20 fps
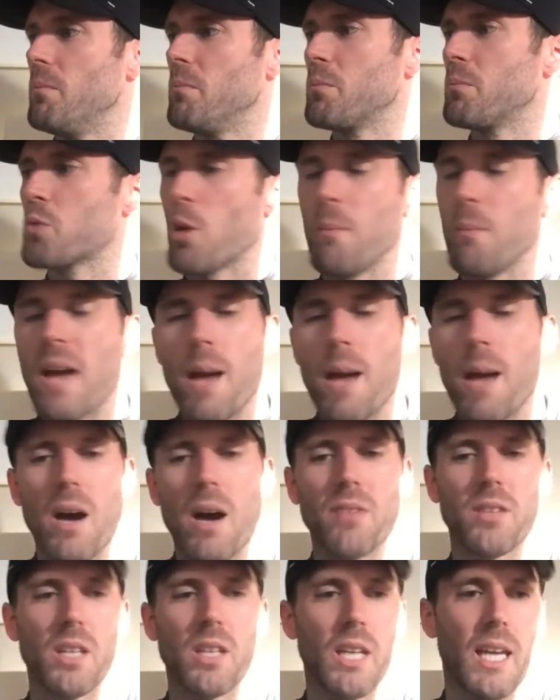So I met him
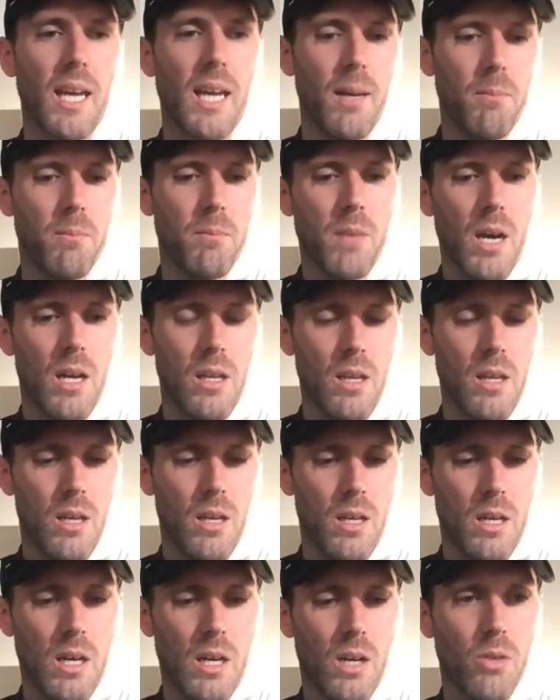after the game at
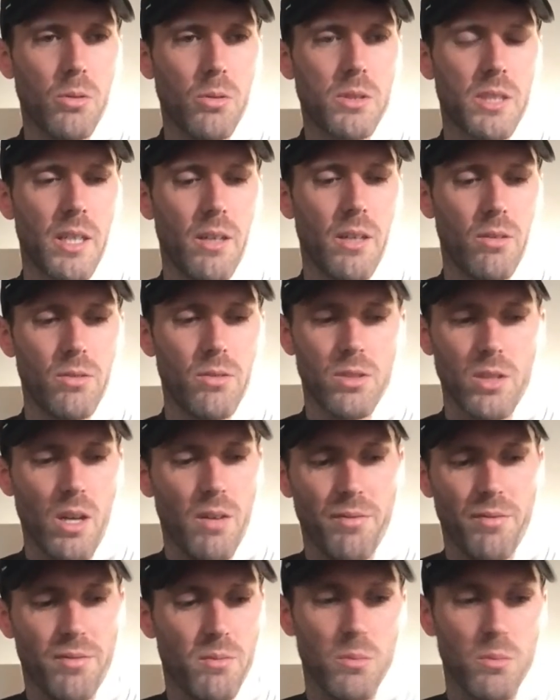a hotel and
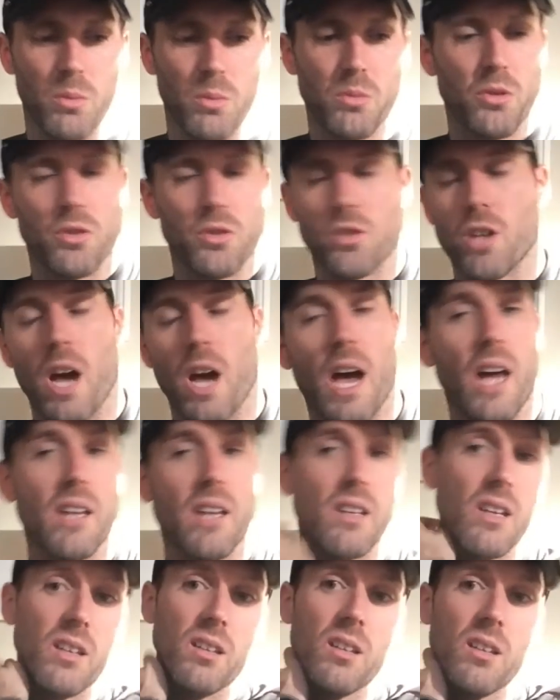stuff, and we were just
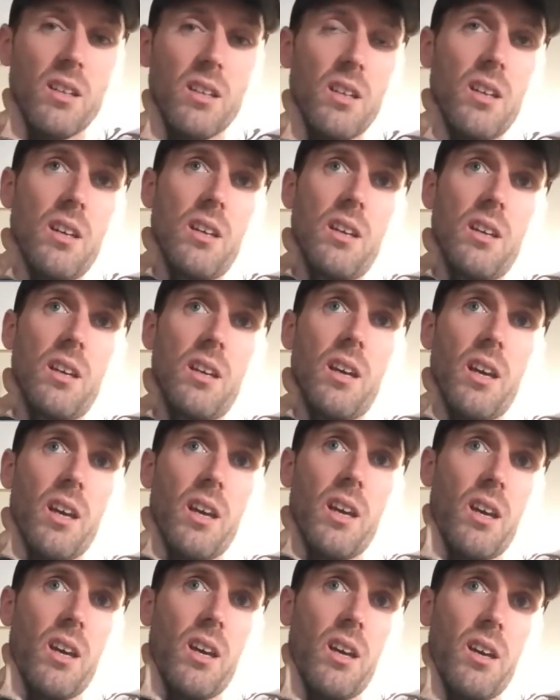chatting, and
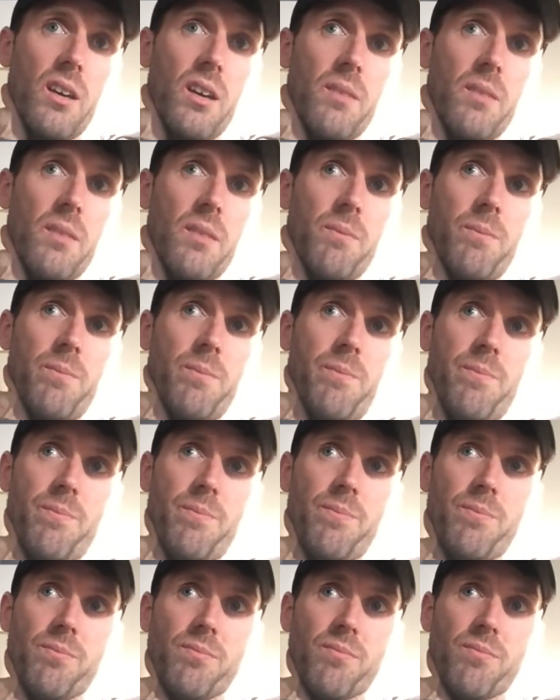I
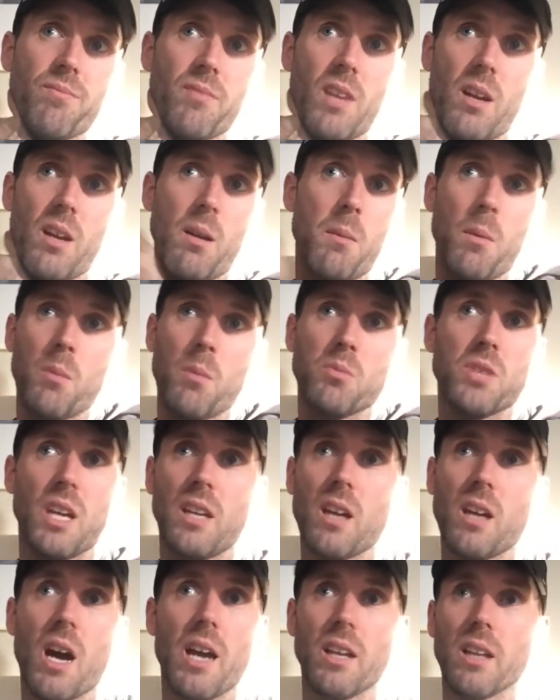remember him saying
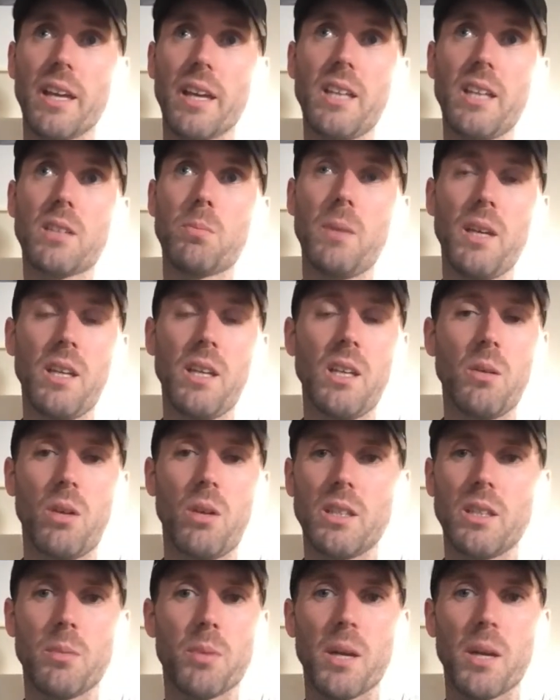he liked me and he
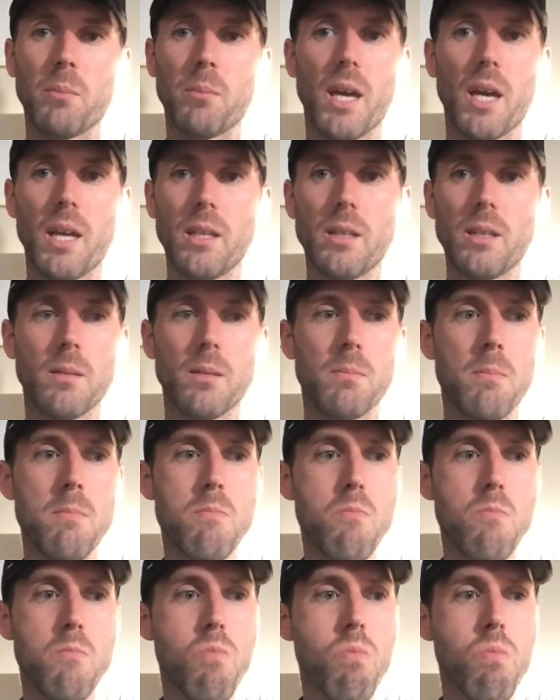wanted to bring me in, and
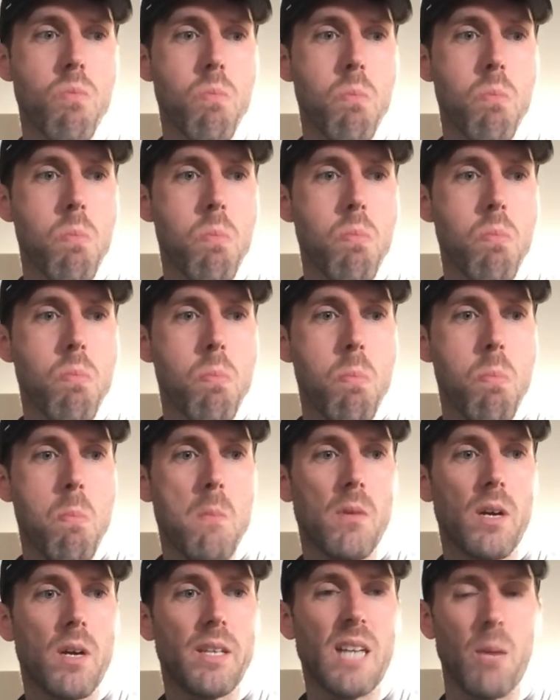
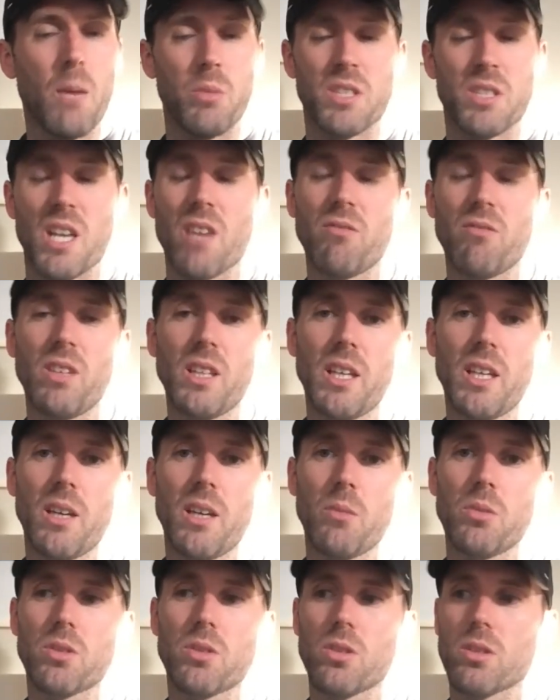that was it really.
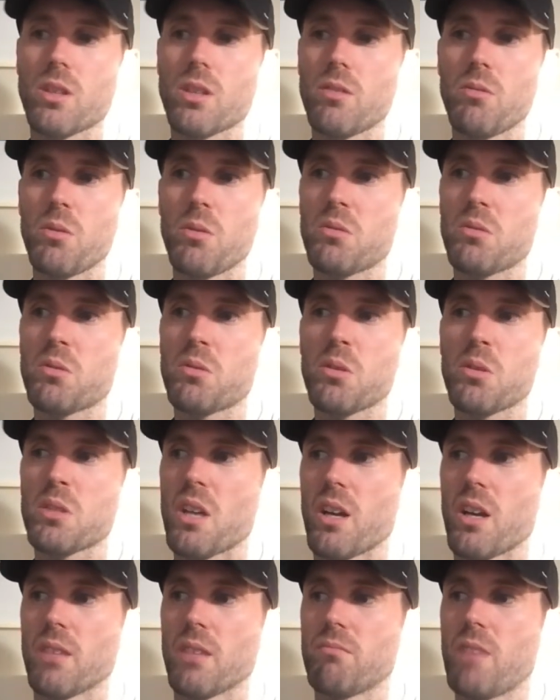It was just
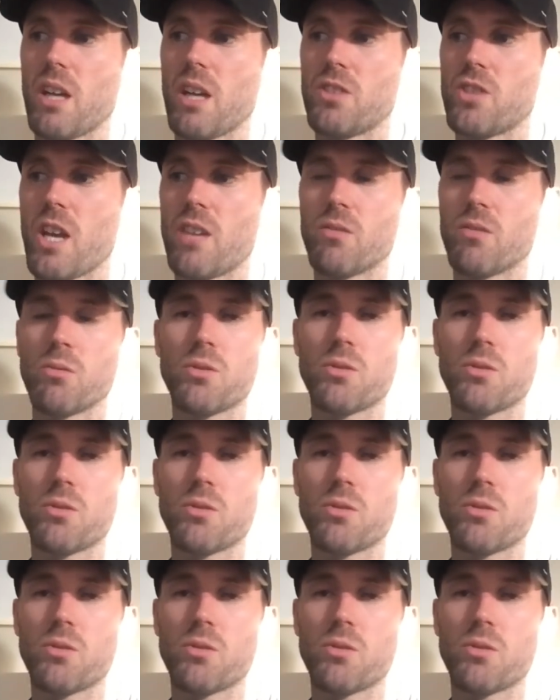a general